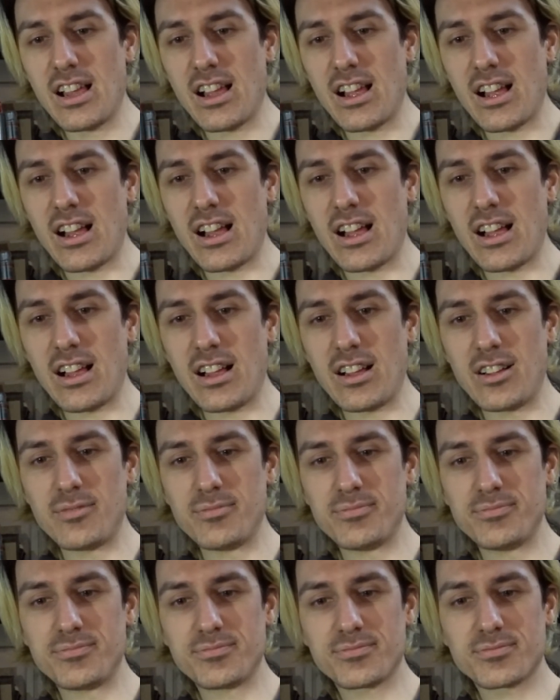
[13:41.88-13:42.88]

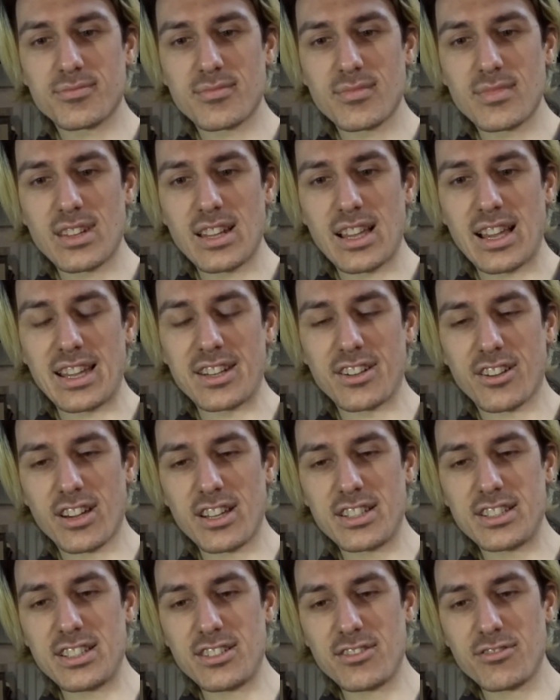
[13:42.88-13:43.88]
and
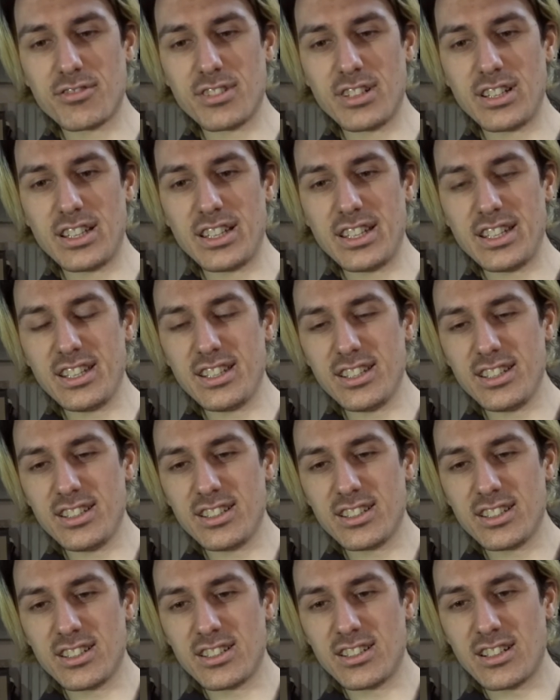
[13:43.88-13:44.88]
I didn't really
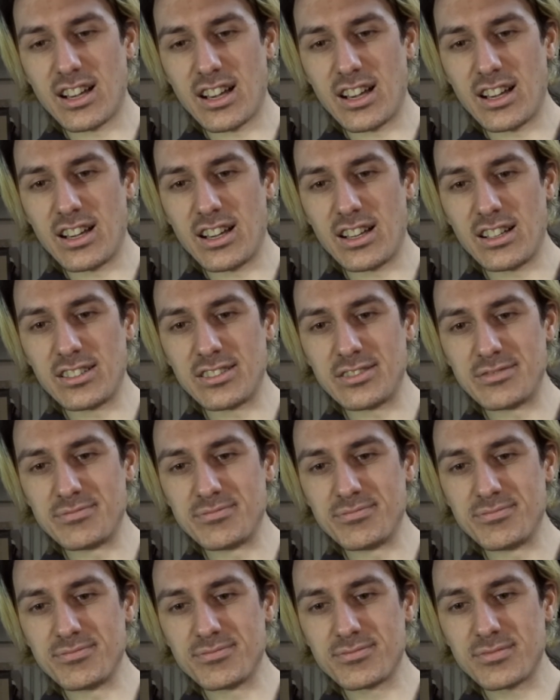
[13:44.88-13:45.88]

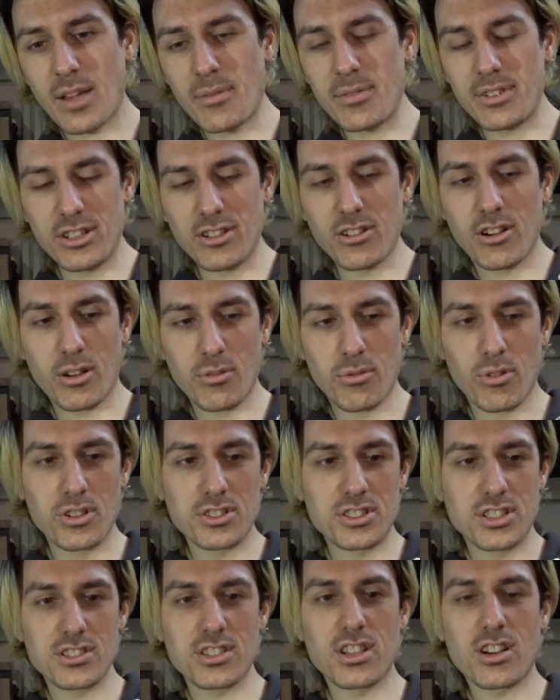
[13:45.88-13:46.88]
I mean, yeah, I
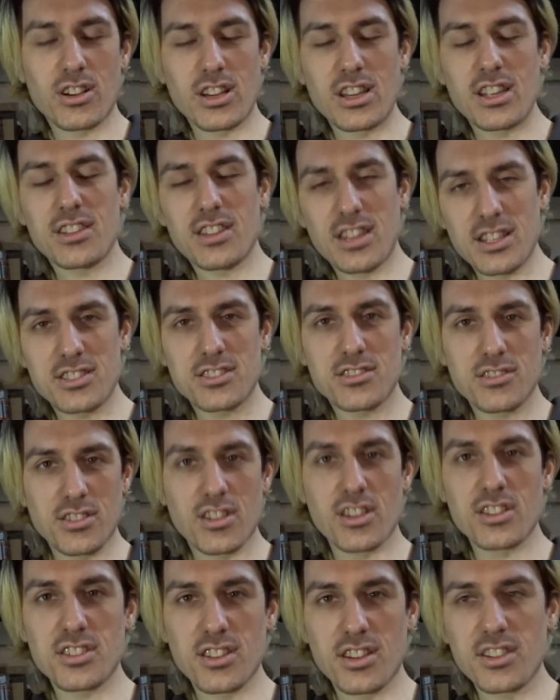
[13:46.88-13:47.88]
watched it, I was like, okay, that's a
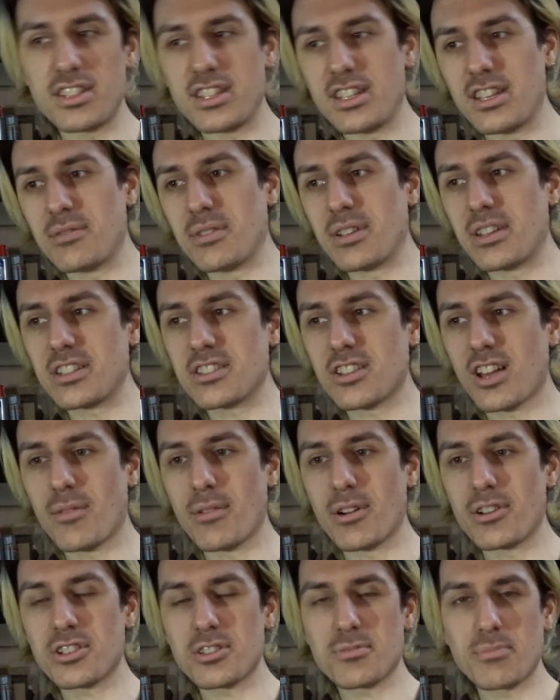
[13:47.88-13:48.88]
nice idea. I mean, at the time
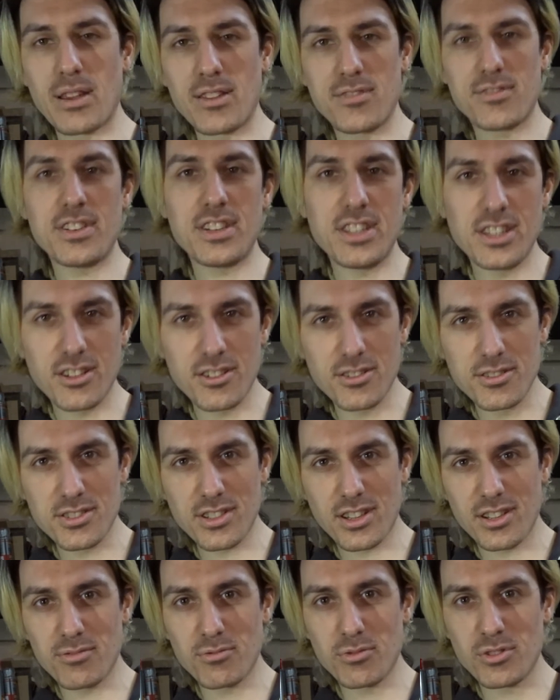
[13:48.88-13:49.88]
I just made videos.
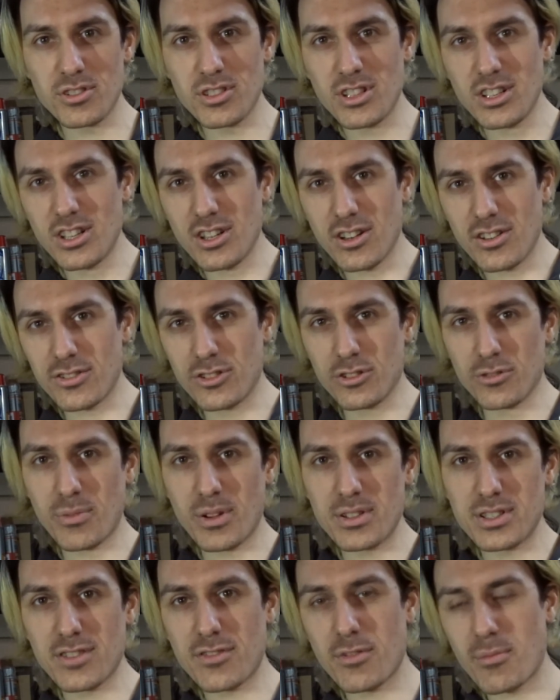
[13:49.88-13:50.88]
I wouldn't have called
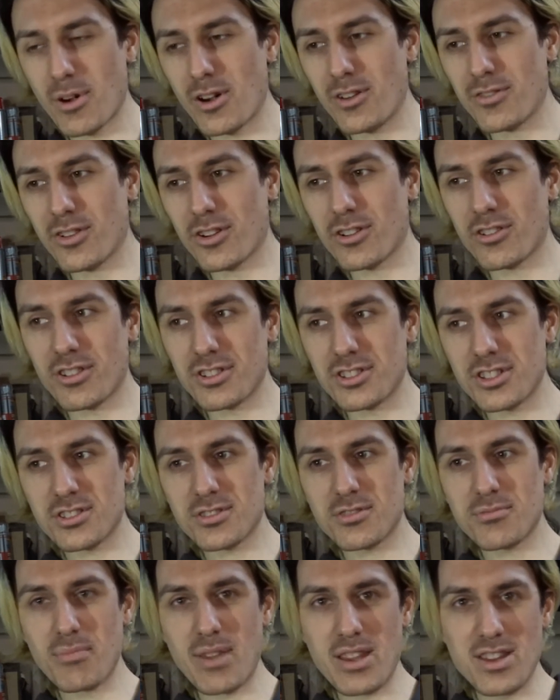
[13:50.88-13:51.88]
myself a motovlogger, I
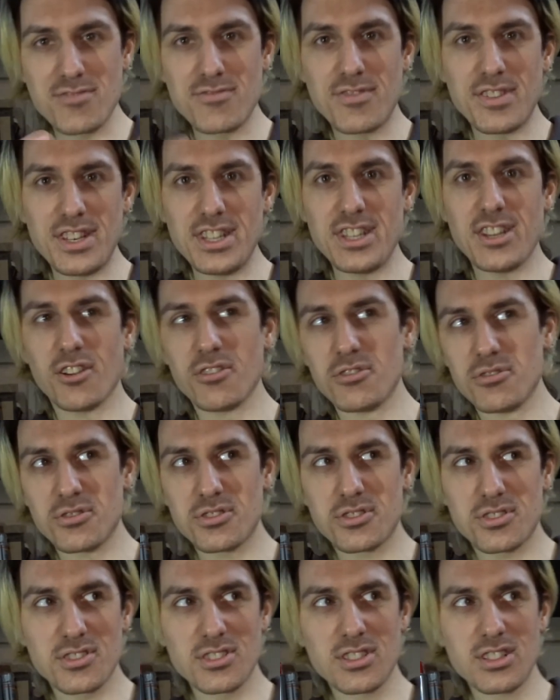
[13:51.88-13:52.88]
just made videos,